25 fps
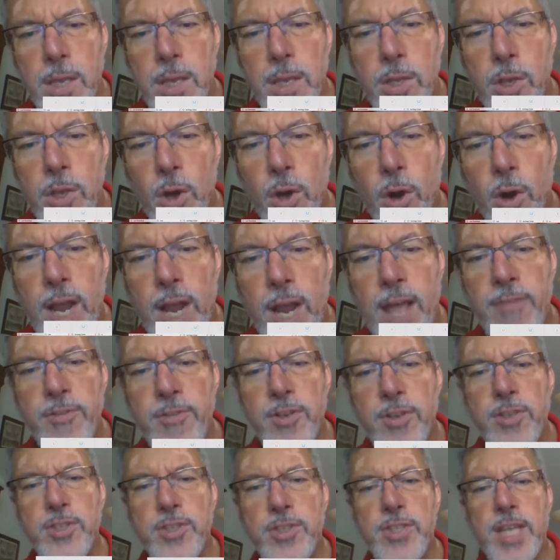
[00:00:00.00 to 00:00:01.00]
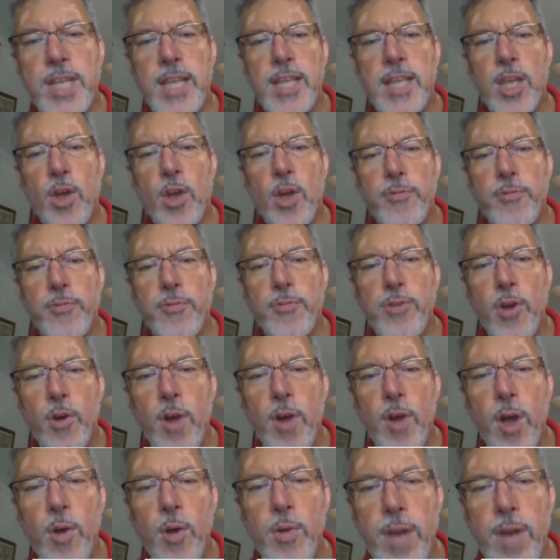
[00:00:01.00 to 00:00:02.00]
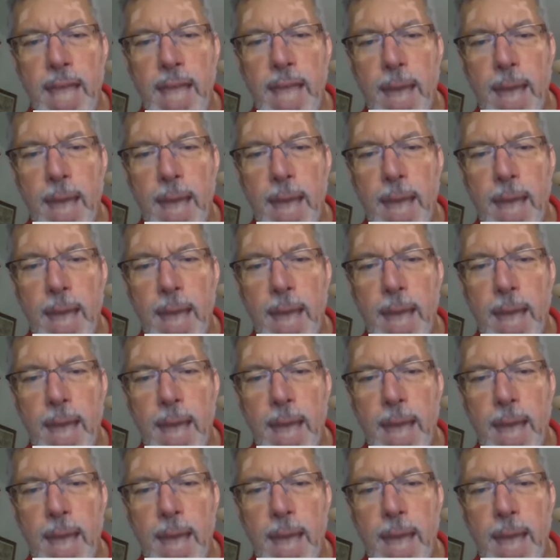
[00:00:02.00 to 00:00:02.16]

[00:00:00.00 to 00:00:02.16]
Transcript: your understanding of your own